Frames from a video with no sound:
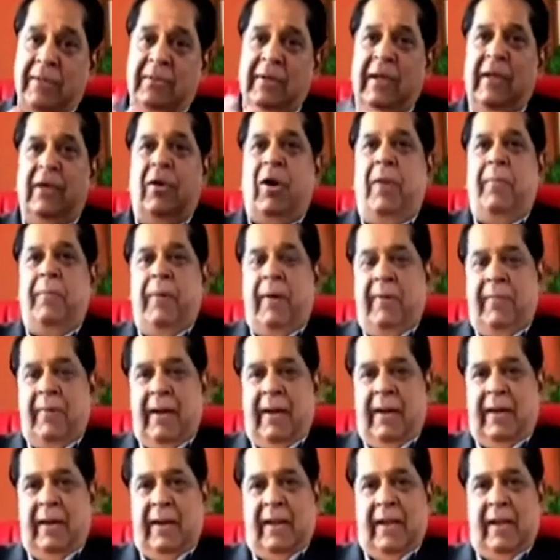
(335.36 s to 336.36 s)

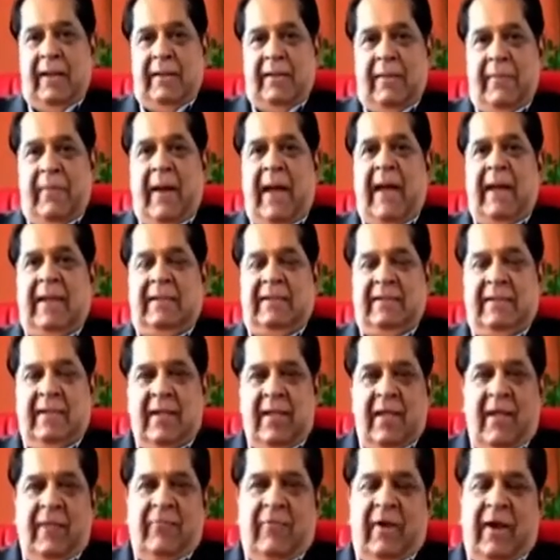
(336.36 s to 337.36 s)
compliment the banks
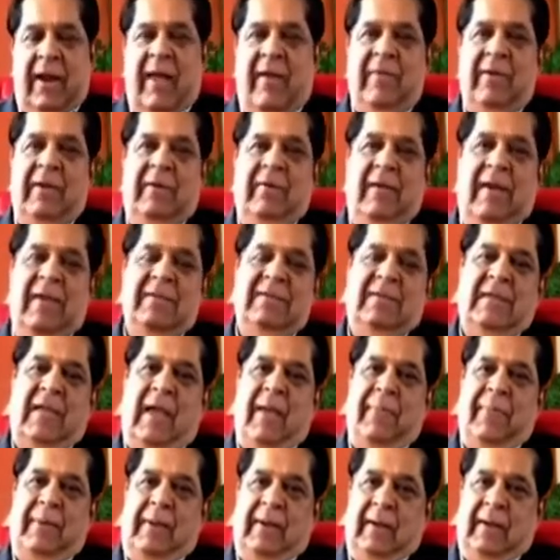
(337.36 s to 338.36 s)
for having raised
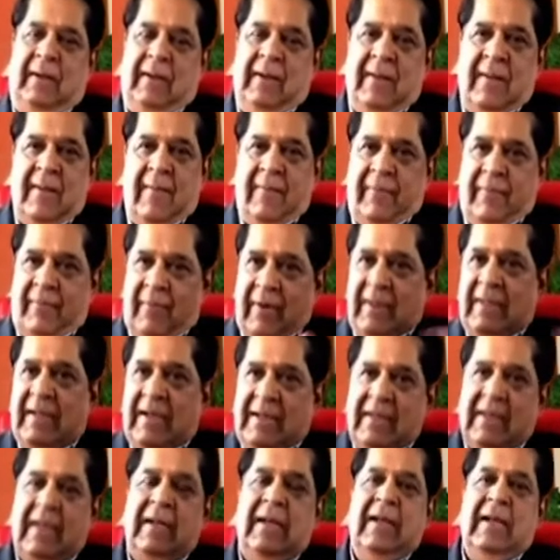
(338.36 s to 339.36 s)
capital, whether
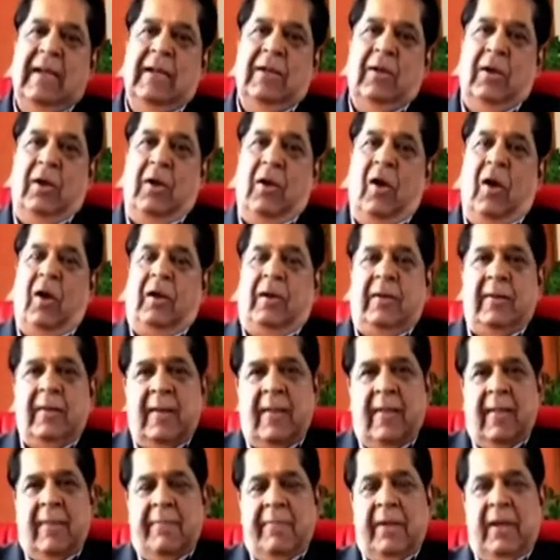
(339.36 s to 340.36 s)
they need it or not,
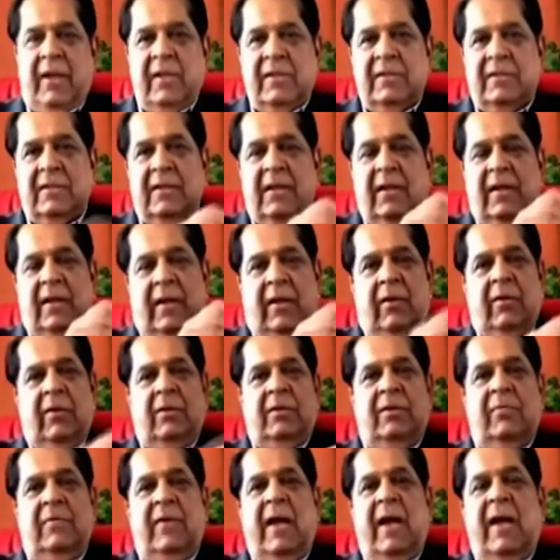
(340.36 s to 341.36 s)
because
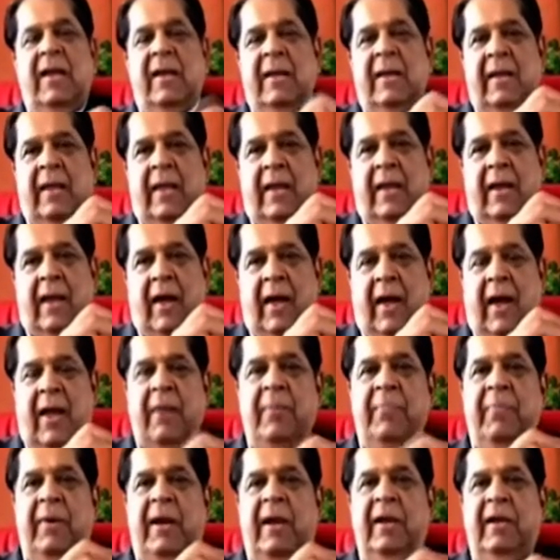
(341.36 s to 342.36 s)
we are in an
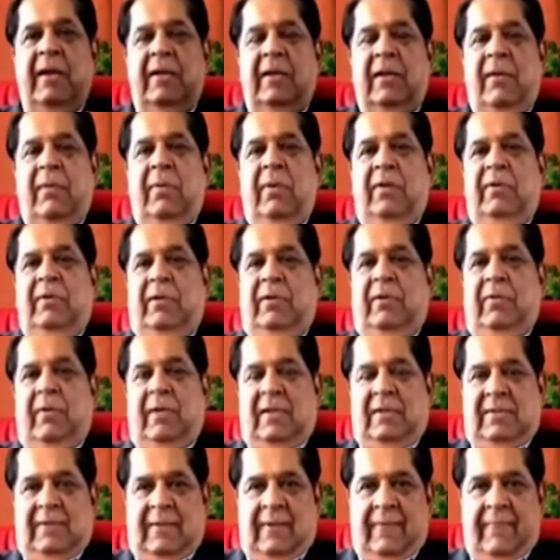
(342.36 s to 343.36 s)
unpredictable
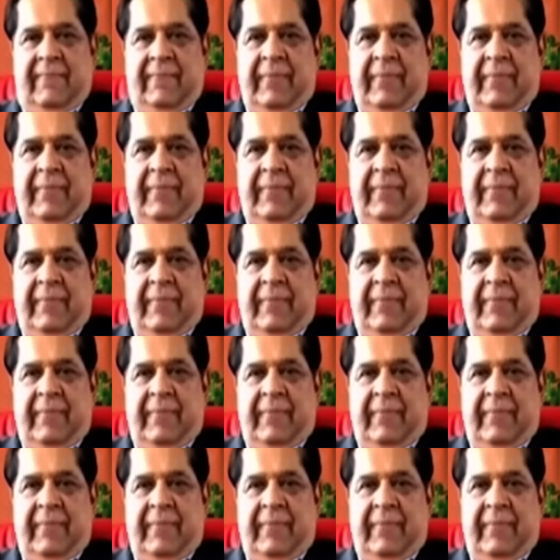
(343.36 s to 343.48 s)
situation.